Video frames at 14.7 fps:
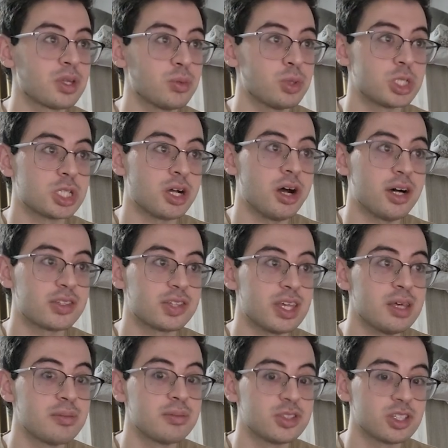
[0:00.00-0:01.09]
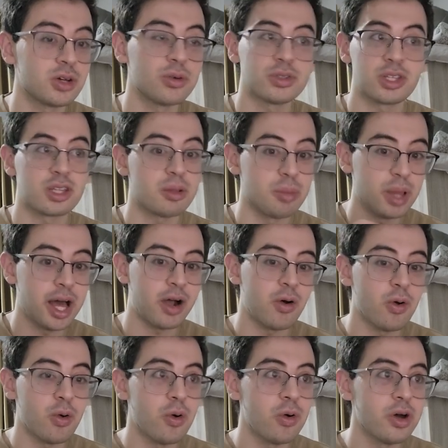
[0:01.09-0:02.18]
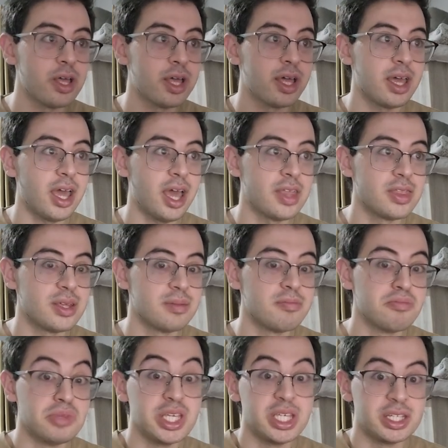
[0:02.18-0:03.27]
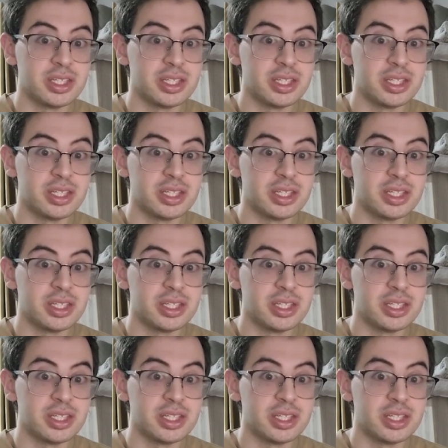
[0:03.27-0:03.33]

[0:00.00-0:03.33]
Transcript: which caused him to go into the black hole and then meet